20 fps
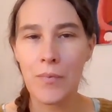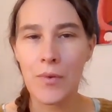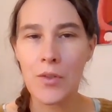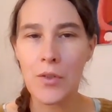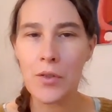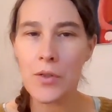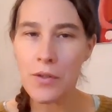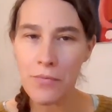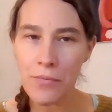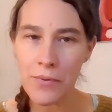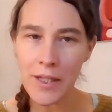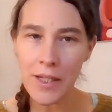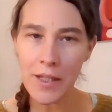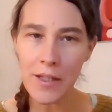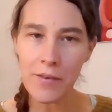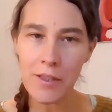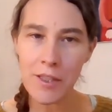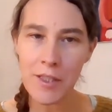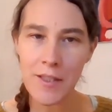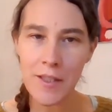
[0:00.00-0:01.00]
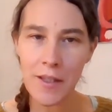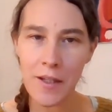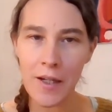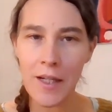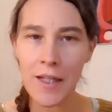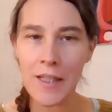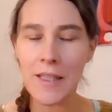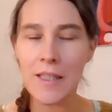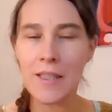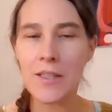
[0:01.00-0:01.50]
So if they
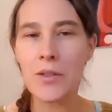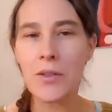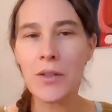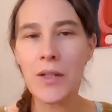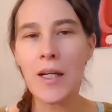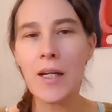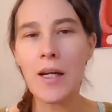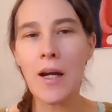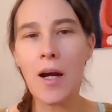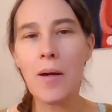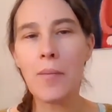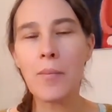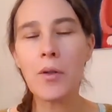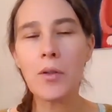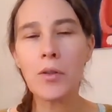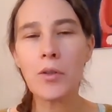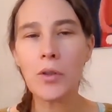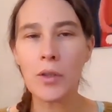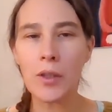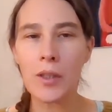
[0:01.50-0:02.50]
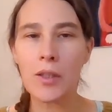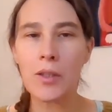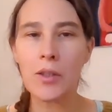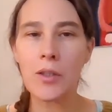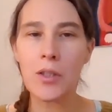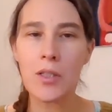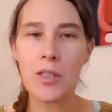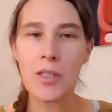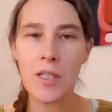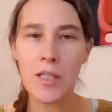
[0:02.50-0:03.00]
decided, okay, I'm not going to
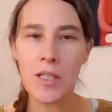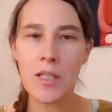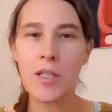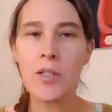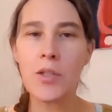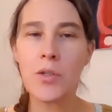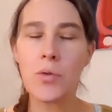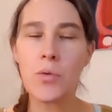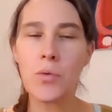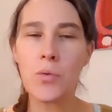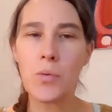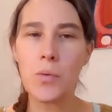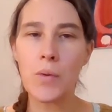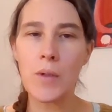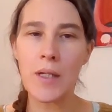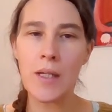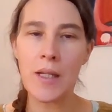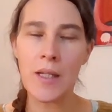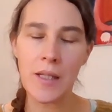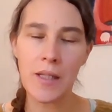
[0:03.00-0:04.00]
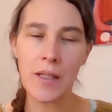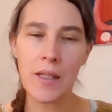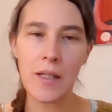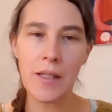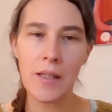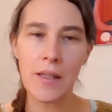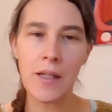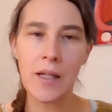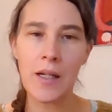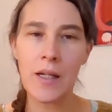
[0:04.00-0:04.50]
continue in
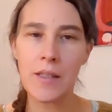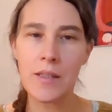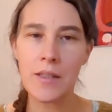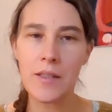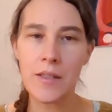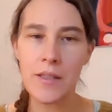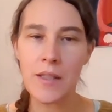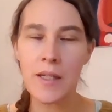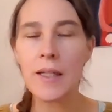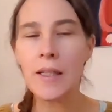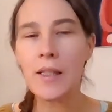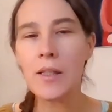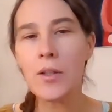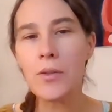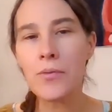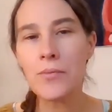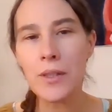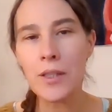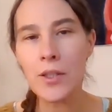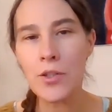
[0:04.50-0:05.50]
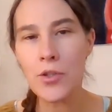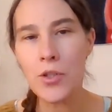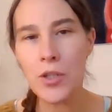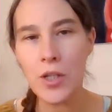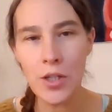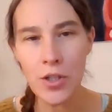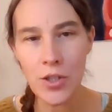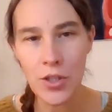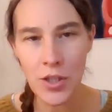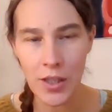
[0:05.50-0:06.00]
that cycle of
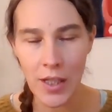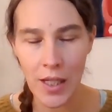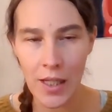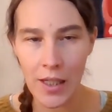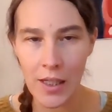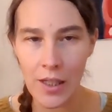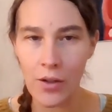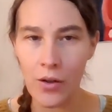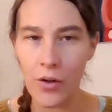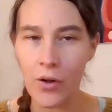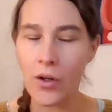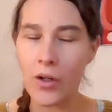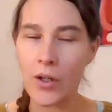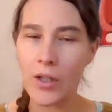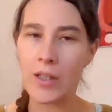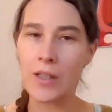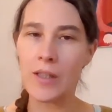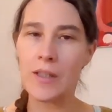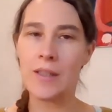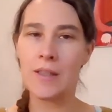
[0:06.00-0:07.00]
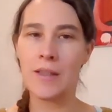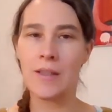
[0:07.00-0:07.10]
initiation any longer,